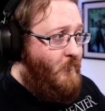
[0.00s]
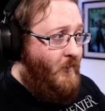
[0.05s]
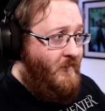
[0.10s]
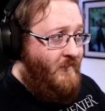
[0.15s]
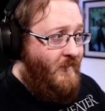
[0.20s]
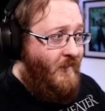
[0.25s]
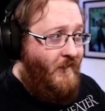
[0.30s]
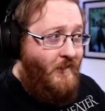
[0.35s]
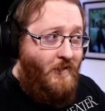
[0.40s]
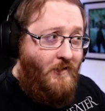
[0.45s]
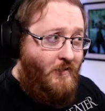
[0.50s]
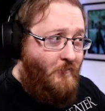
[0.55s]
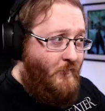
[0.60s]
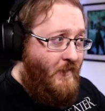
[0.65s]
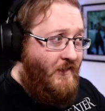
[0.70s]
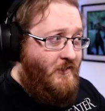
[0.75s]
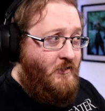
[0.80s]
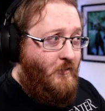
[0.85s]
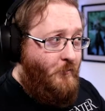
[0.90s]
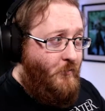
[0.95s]
but he
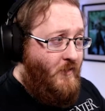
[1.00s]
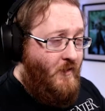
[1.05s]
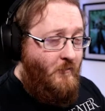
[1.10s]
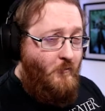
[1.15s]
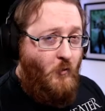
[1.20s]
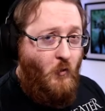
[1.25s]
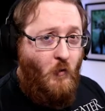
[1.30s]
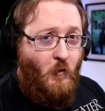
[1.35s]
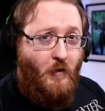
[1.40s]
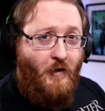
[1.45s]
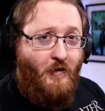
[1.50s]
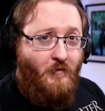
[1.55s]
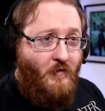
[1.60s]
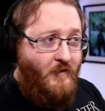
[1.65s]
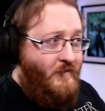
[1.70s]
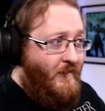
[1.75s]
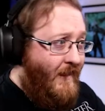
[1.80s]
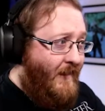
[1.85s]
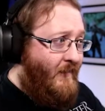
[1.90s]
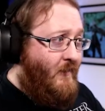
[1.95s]
makes up a bit more in the
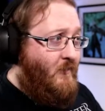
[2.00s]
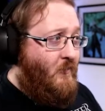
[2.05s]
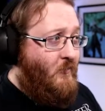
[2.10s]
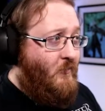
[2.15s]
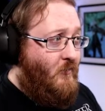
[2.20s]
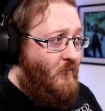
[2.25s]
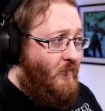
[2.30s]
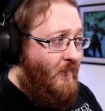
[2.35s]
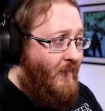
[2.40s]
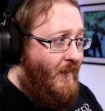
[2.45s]
technical